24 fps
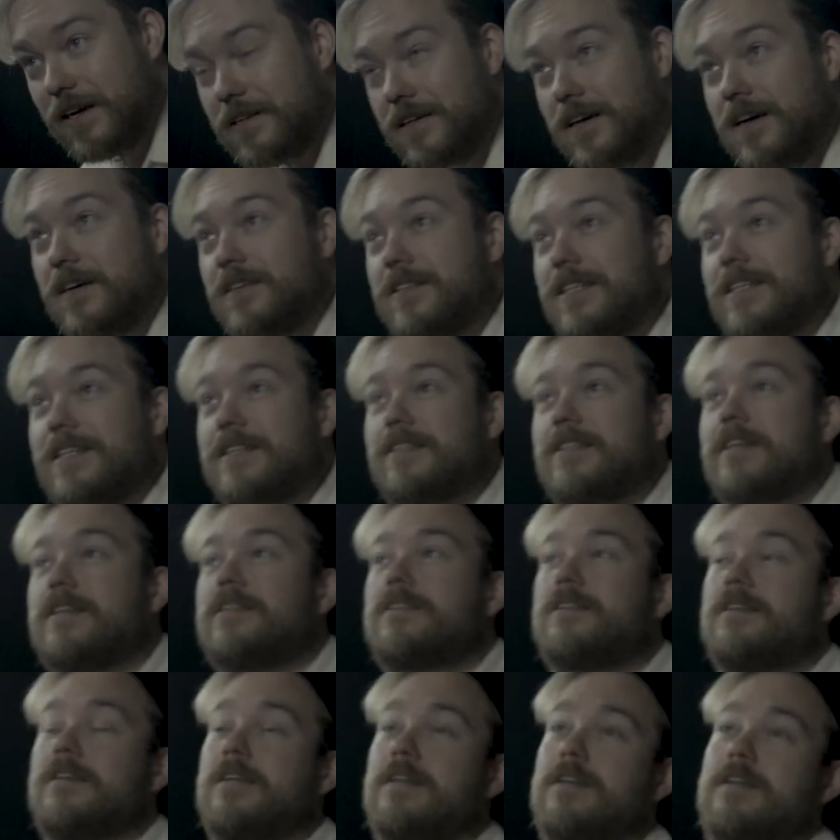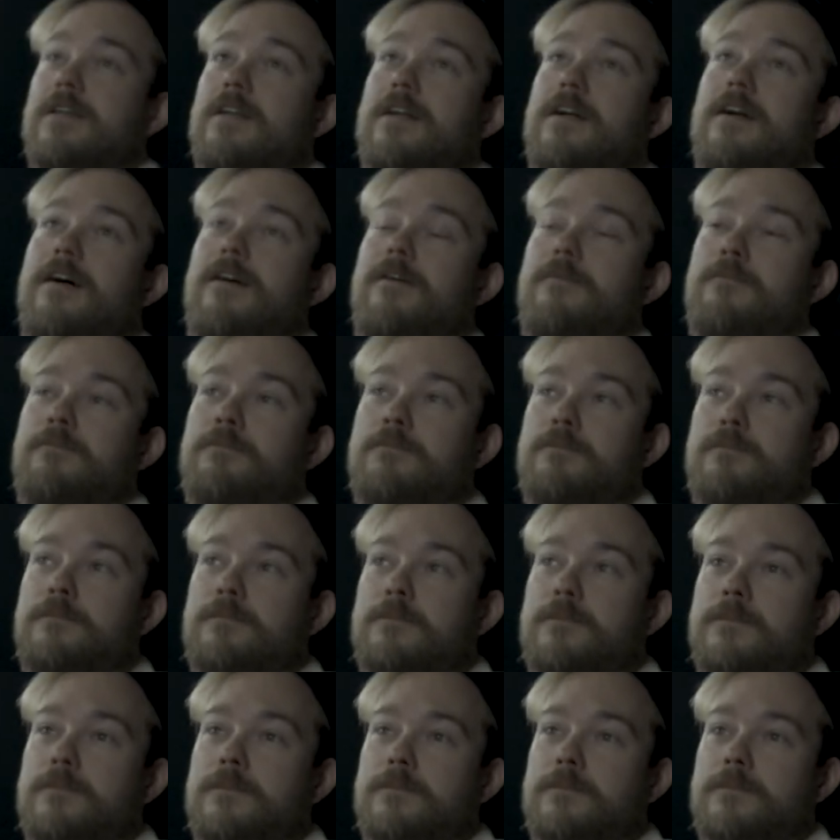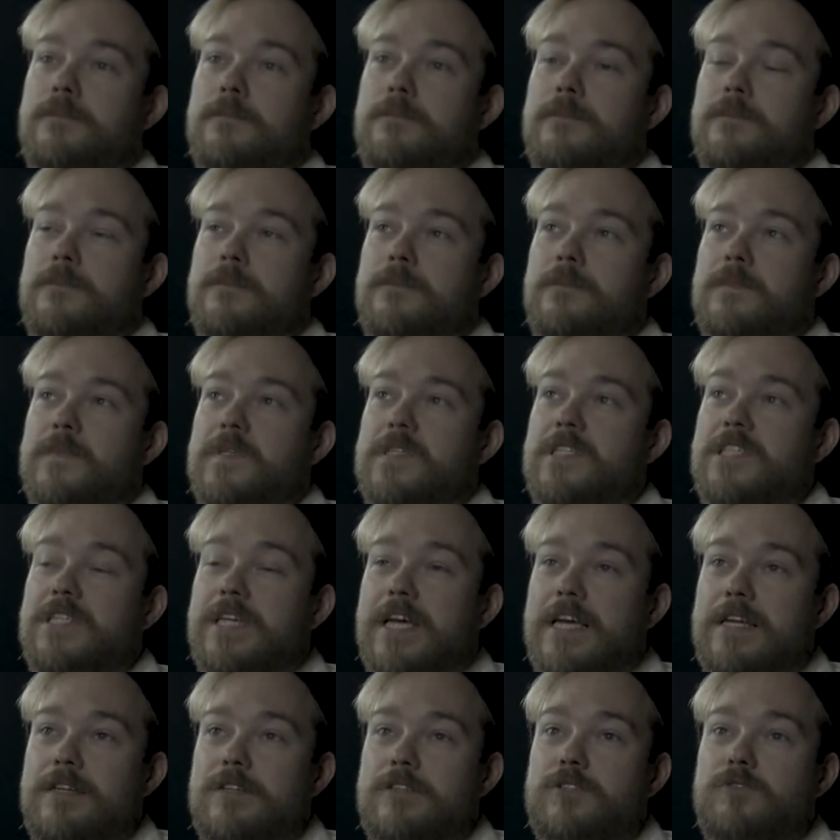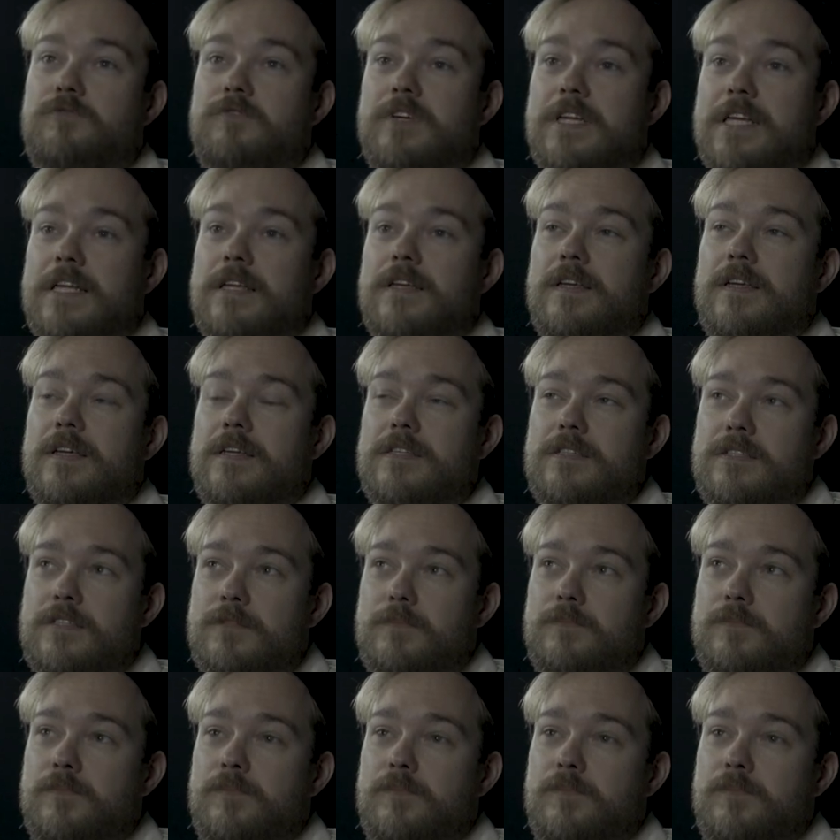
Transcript: I, I, I, think that um, change really is